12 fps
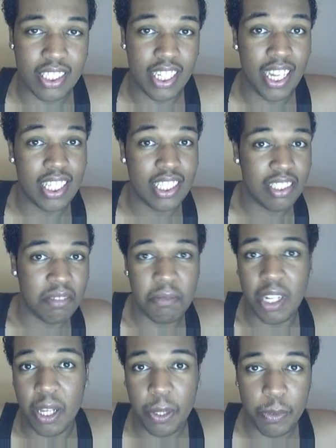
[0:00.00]
Yes,
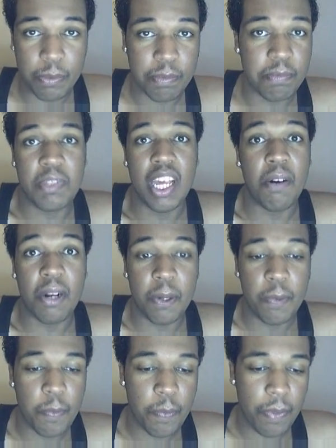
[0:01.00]
no, I don't
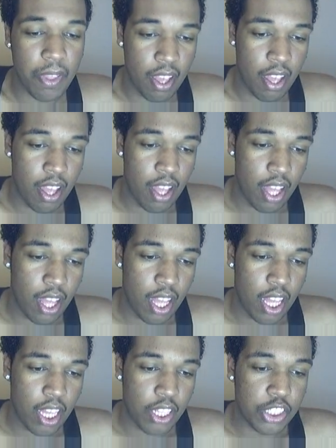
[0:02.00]

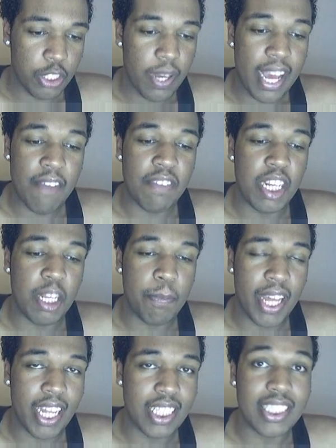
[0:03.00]
know. Do you have any
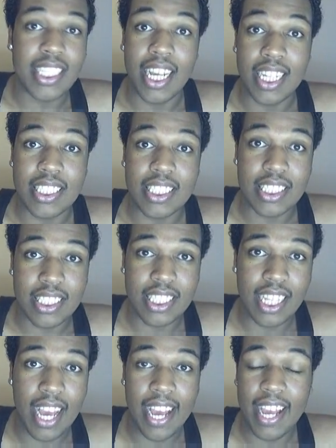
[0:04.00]
pets? Yes,
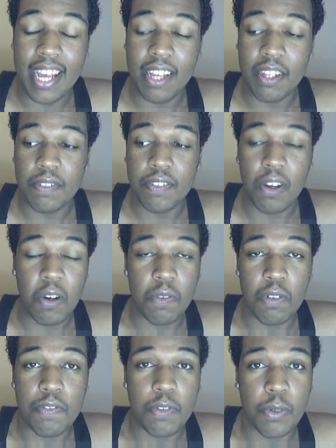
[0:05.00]
I have
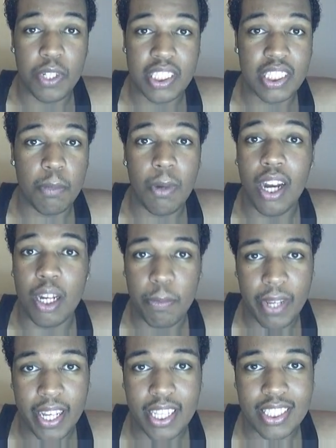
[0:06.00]
over 40 some odd
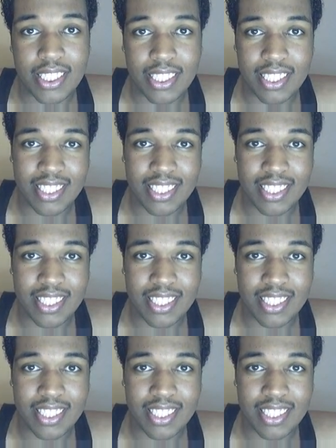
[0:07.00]
pets.